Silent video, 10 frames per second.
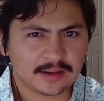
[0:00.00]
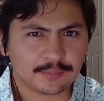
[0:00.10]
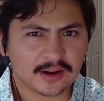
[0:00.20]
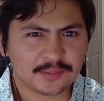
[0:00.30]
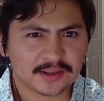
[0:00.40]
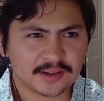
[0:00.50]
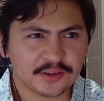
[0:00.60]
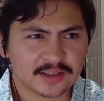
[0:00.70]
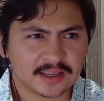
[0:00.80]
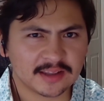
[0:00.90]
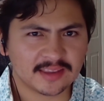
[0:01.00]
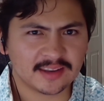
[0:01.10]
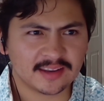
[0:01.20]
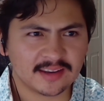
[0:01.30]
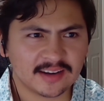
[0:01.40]
I'm probably going to look at
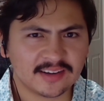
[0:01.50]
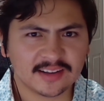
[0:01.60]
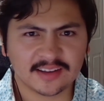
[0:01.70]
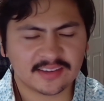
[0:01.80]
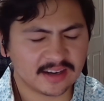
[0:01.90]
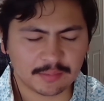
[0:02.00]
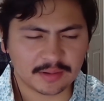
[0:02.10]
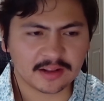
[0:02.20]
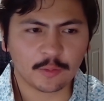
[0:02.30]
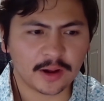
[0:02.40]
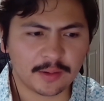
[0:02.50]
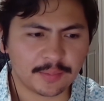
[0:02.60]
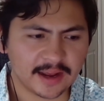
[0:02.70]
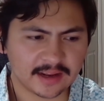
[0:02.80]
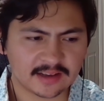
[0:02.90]
the idea list that I made a while
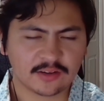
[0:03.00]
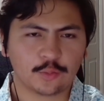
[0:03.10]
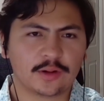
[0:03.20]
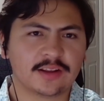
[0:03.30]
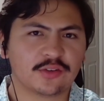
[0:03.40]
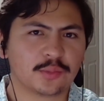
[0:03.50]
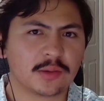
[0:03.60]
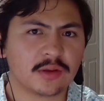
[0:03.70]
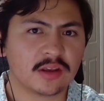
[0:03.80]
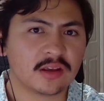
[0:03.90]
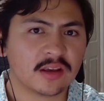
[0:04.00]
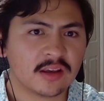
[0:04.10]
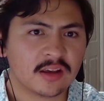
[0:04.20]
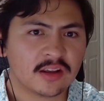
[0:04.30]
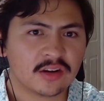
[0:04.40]
back, as well as maybe
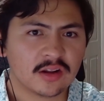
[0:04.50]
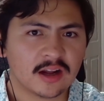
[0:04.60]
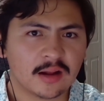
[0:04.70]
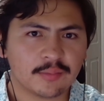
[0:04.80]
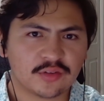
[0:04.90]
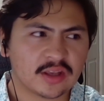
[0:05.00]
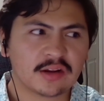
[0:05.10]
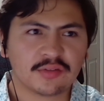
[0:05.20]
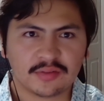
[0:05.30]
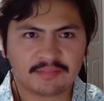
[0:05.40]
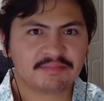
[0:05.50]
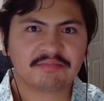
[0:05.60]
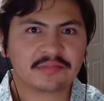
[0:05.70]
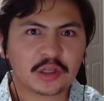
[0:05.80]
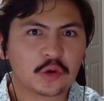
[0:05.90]
just kind of
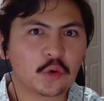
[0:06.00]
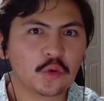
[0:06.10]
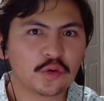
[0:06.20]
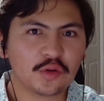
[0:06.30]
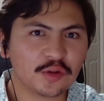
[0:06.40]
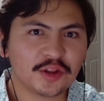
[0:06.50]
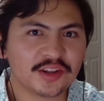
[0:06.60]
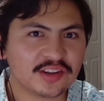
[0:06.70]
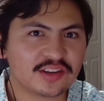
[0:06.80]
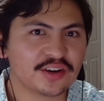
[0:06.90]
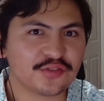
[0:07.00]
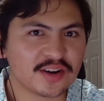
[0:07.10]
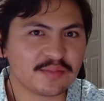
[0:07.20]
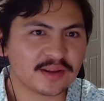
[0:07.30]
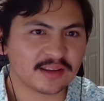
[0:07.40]
Google
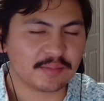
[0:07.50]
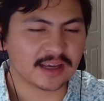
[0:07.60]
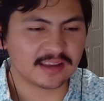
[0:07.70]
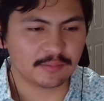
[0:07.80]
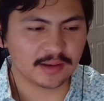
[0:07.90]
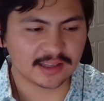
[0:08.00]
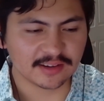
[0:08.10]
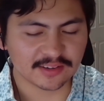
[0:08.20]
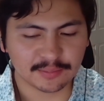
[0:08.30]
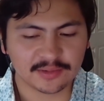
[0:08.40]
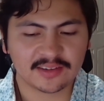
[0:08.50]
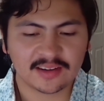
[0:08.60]
different mechanisms.